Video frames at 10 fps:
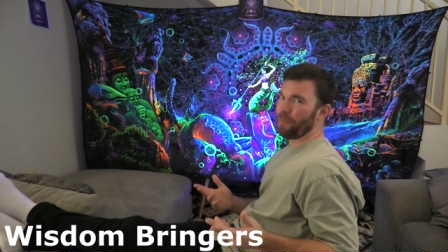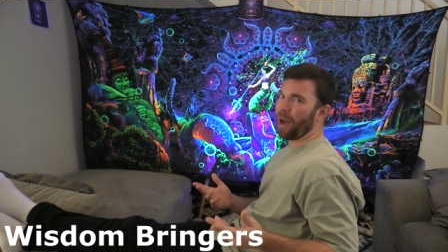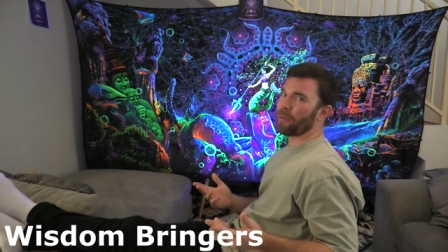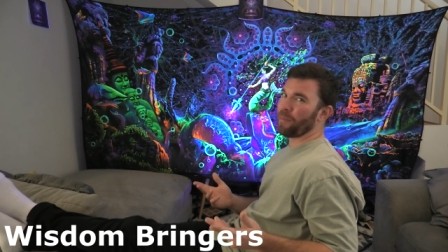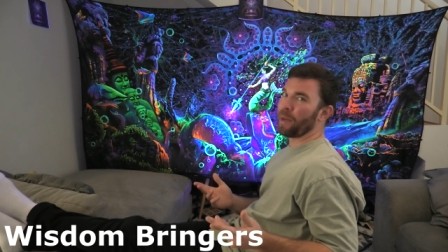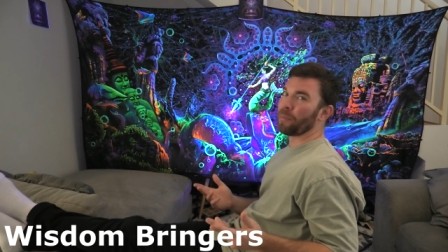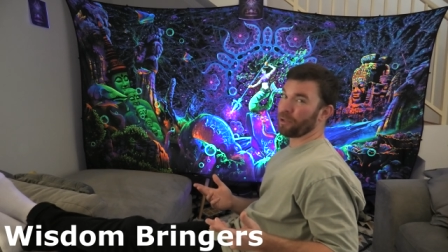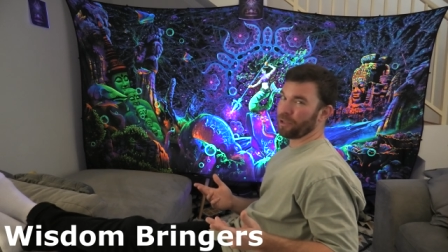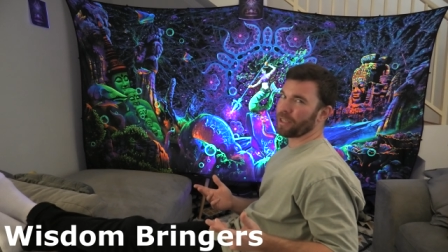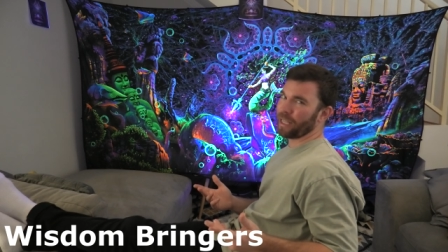Back when people
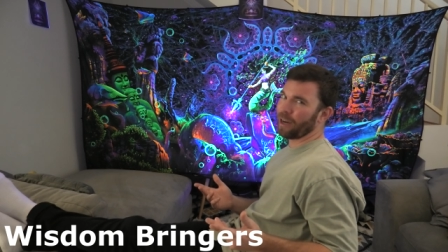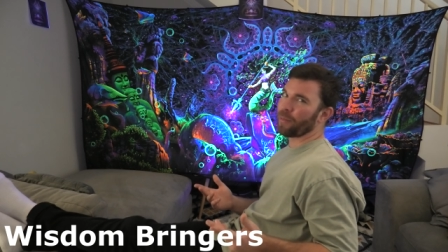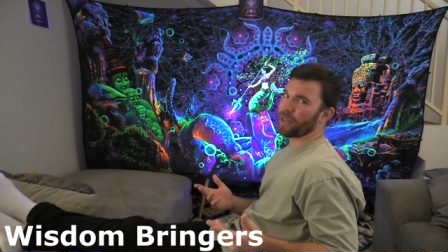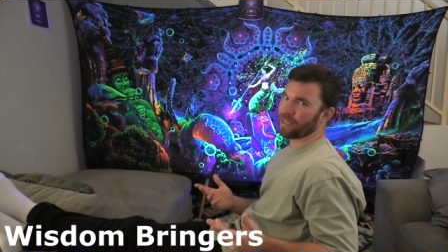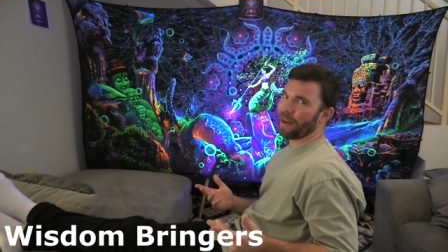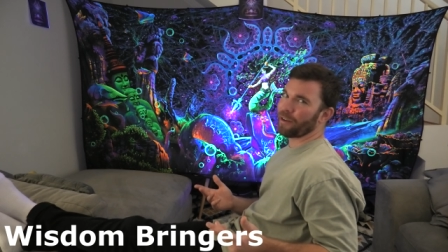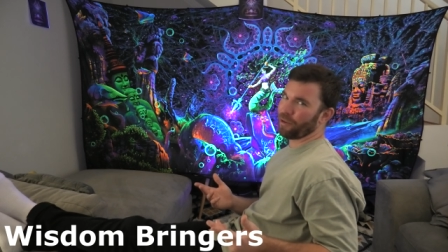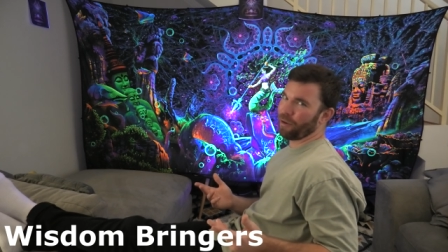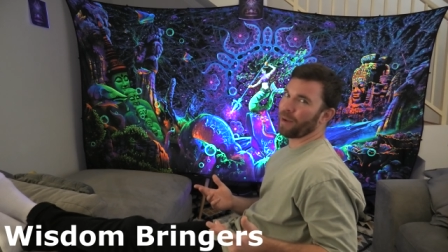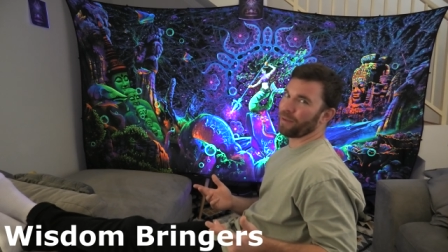used to care about
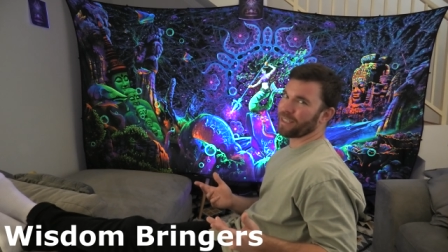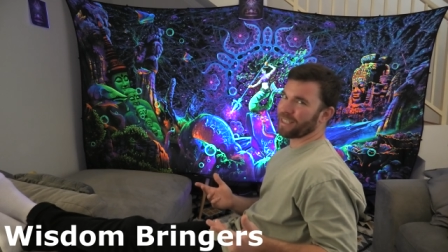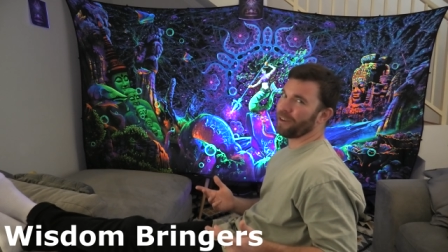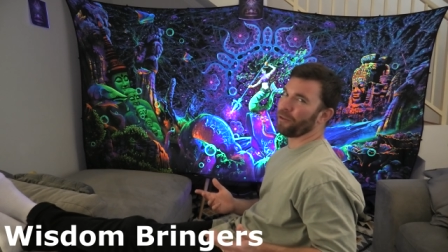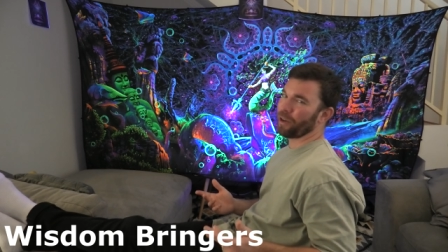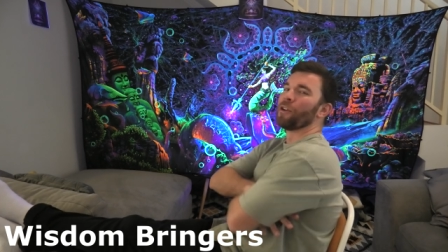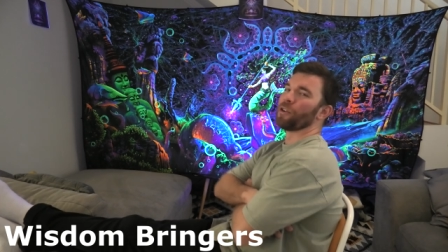Saudi Arabian silk.